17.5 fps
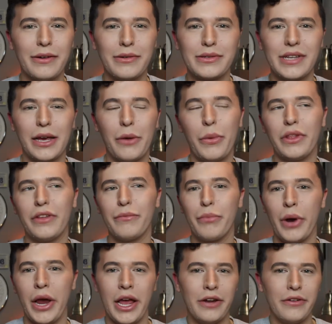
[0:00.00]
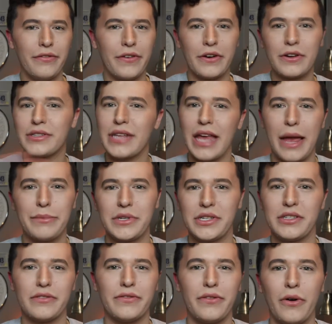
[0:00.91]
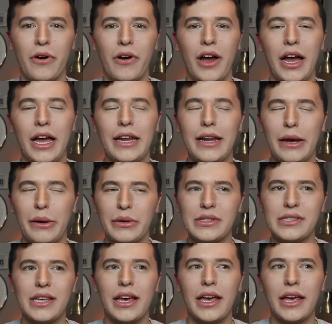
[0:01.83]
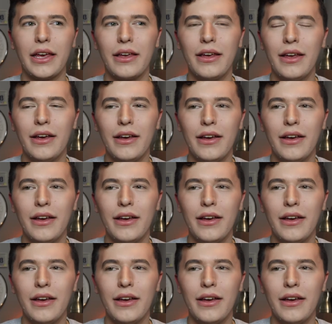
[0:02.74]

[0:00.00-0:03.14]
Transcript: It was like when the brand first came to Sephora, and I was like,